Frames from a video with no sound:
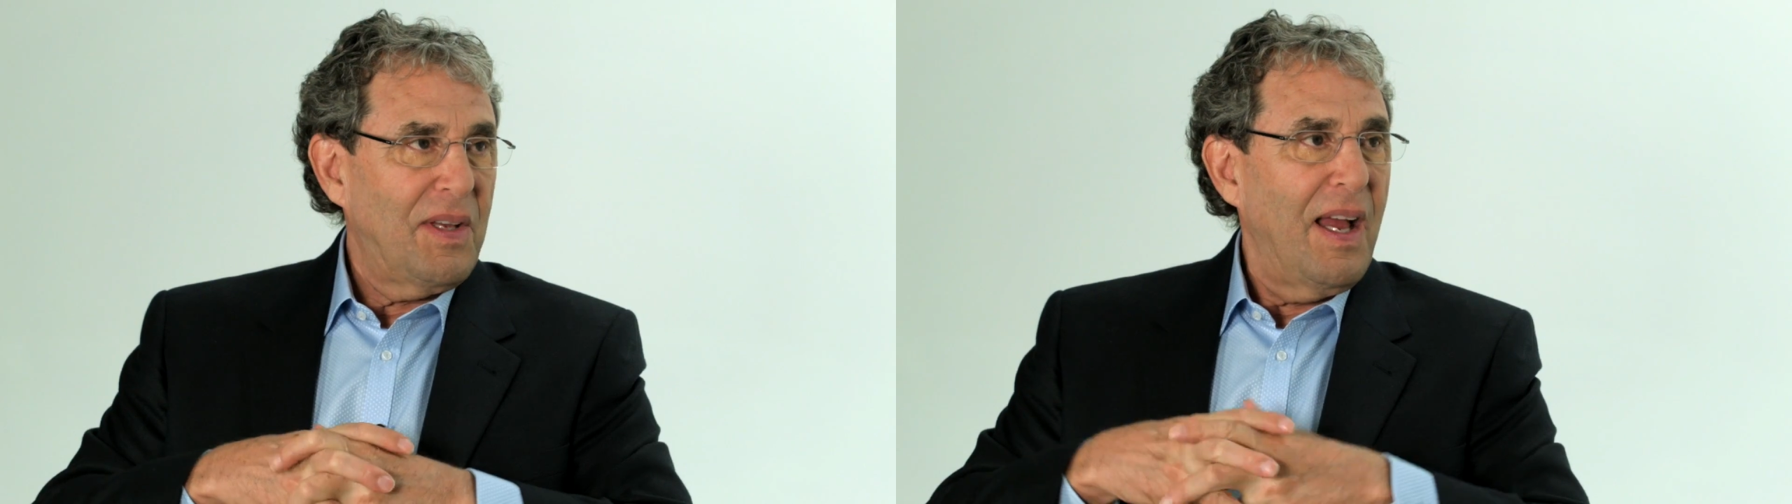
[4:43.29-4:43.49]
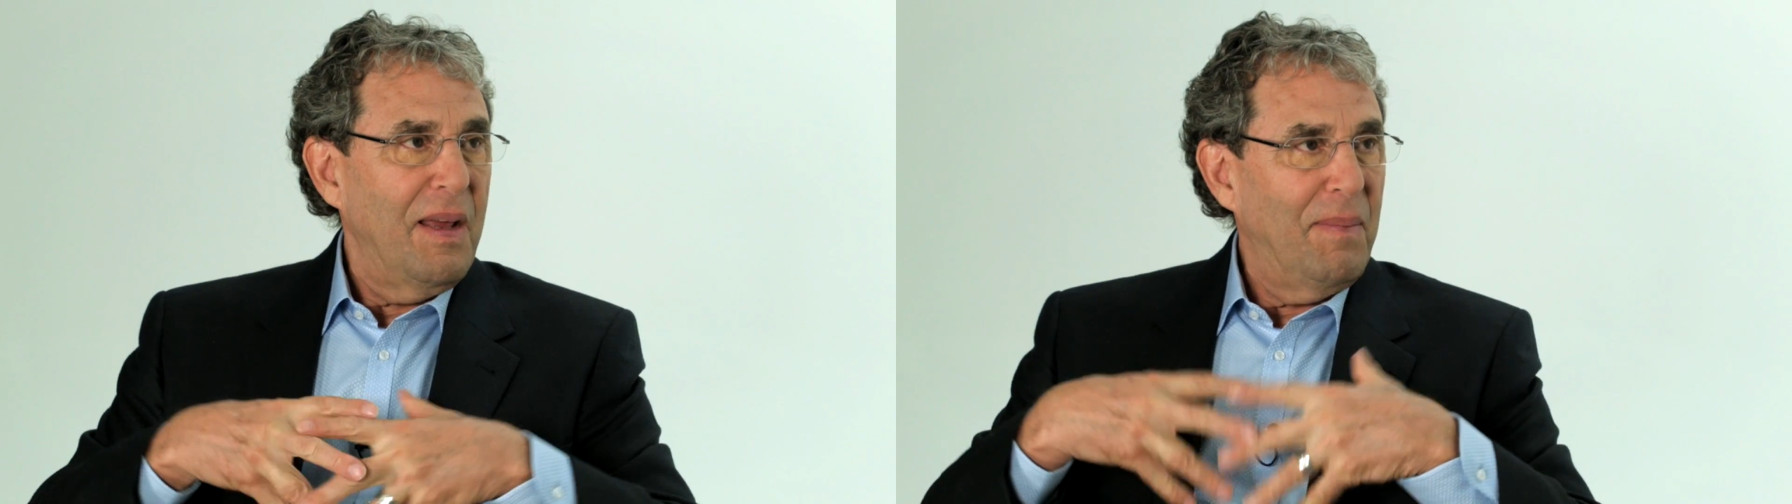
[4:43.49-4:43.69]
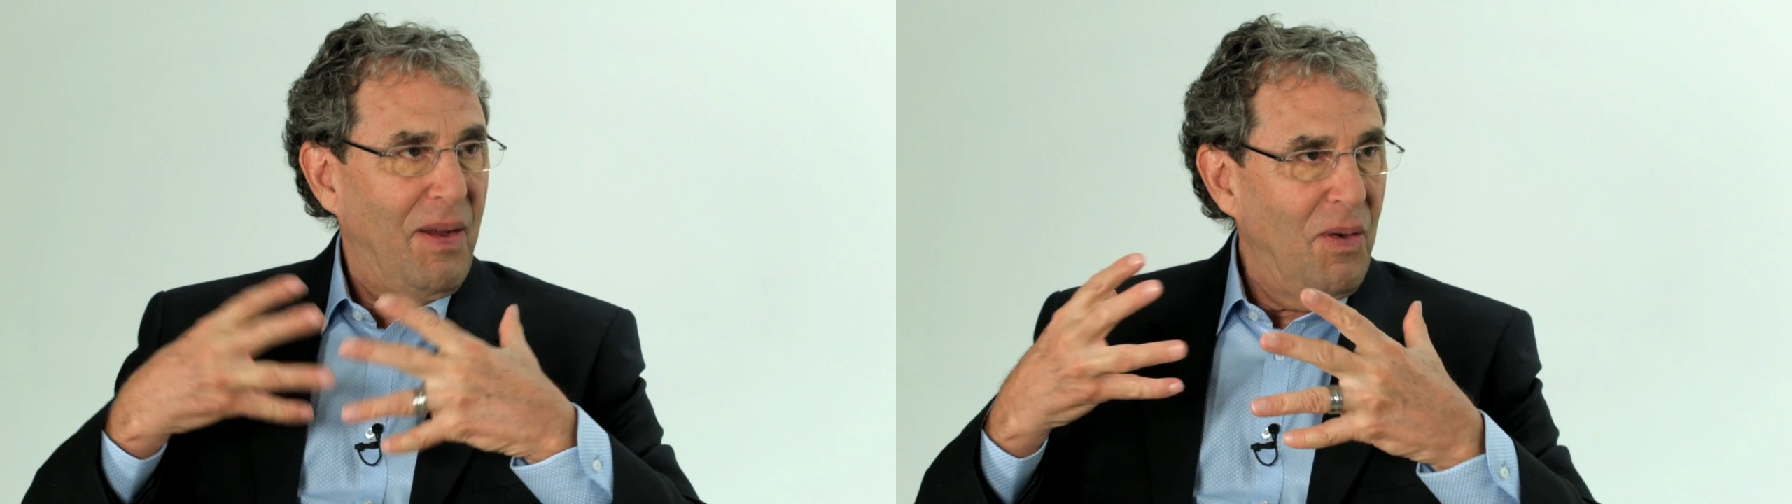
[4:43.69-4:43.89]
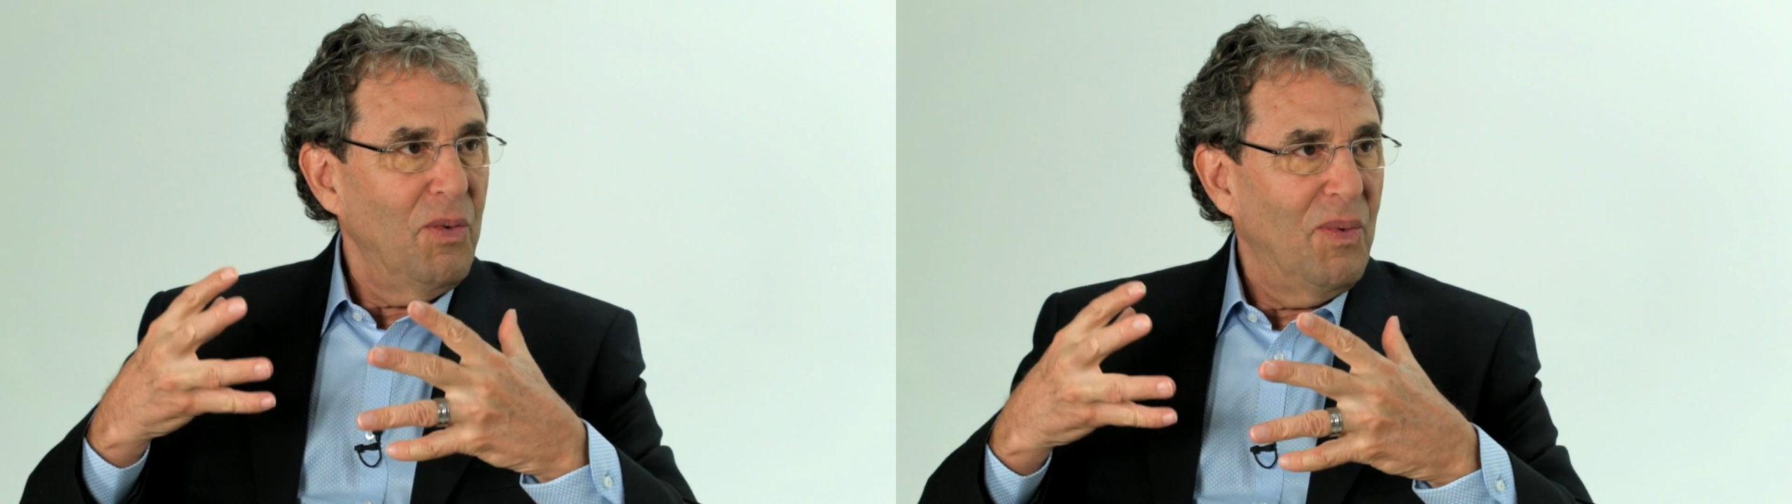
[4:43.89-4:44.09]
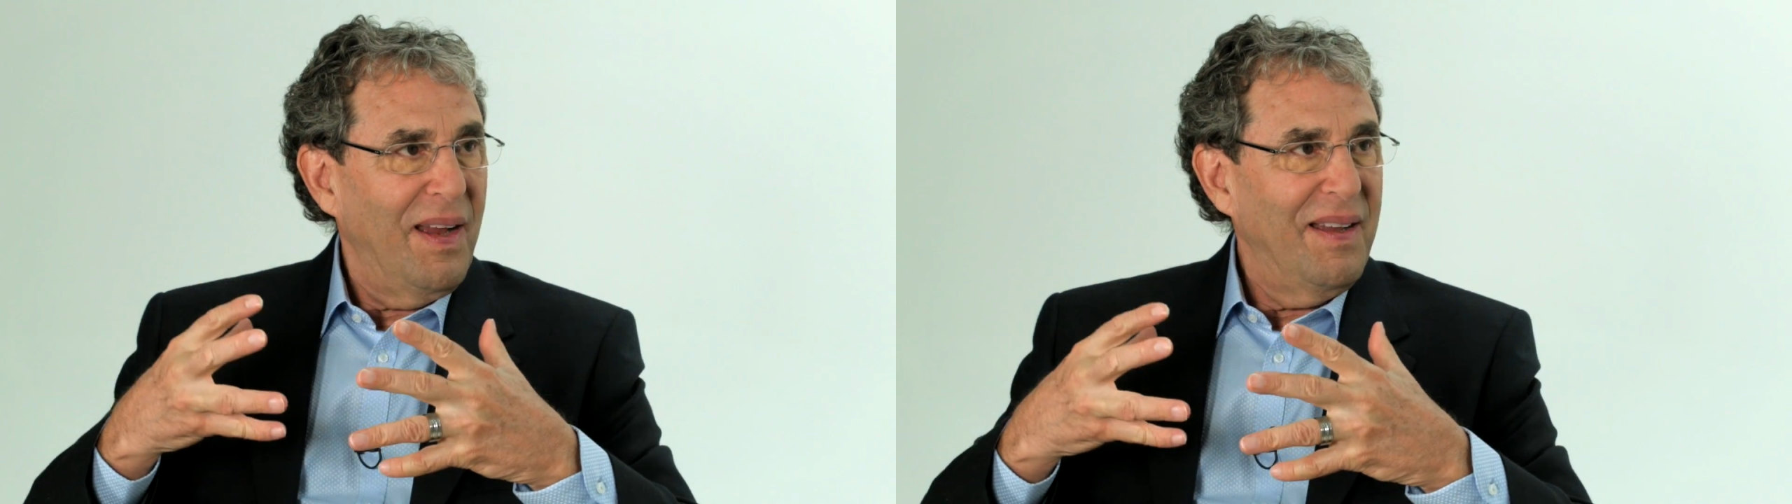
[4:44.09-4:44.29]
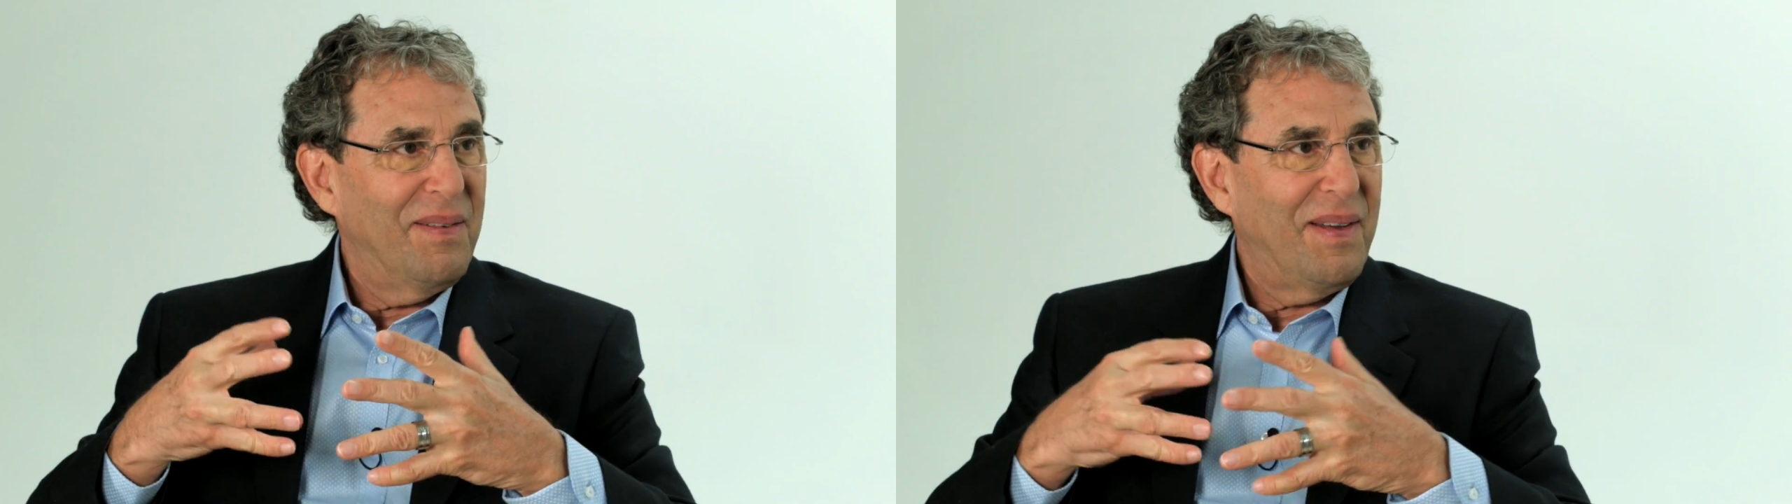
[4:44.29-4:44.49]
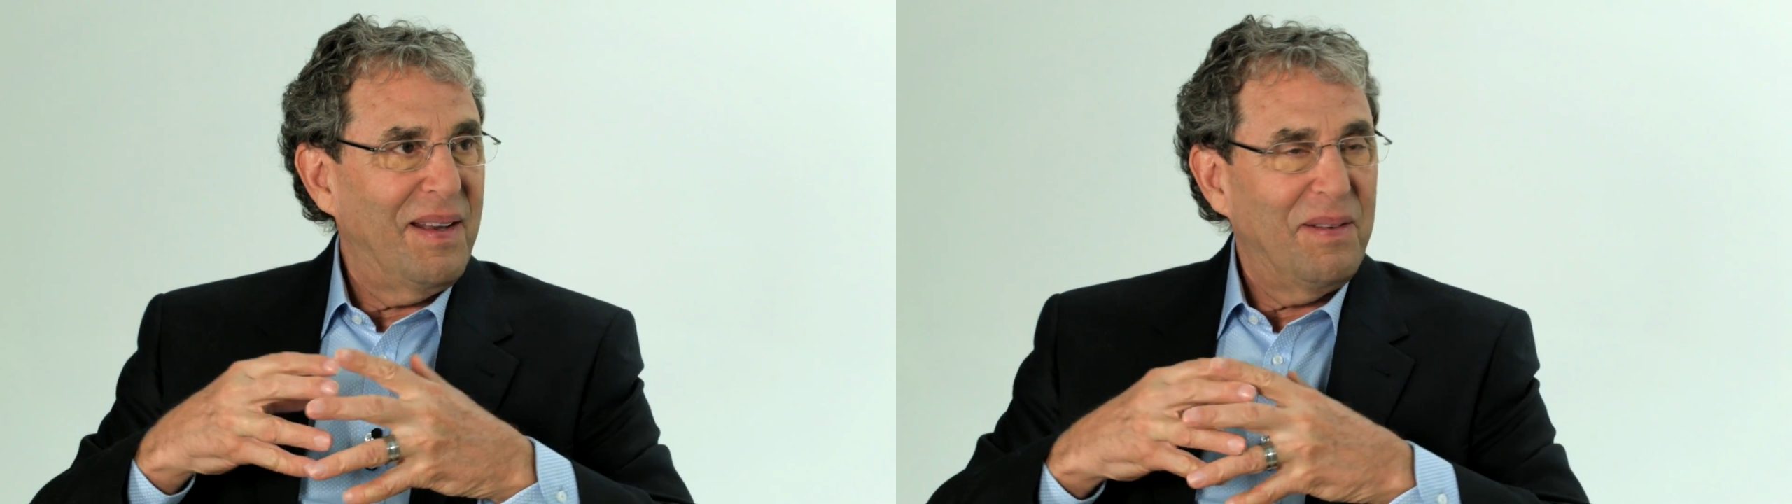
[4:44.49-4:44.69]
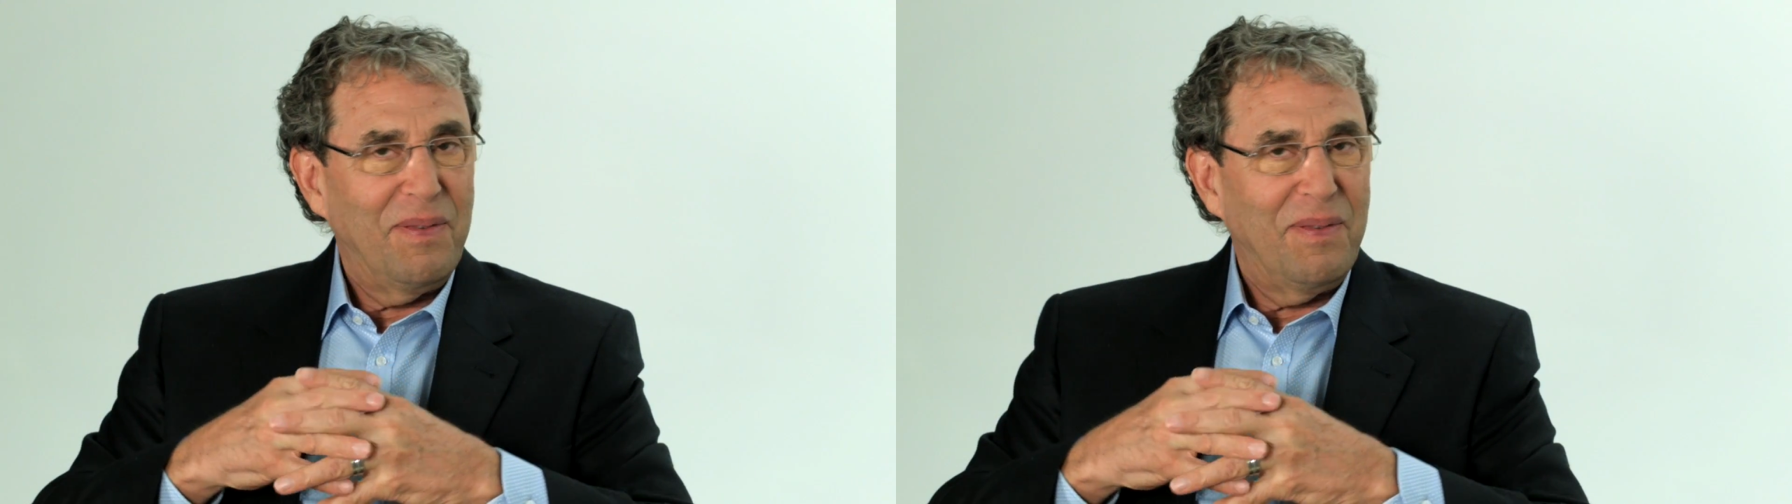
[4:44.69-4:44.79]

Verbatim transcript: I, in my own way, have had to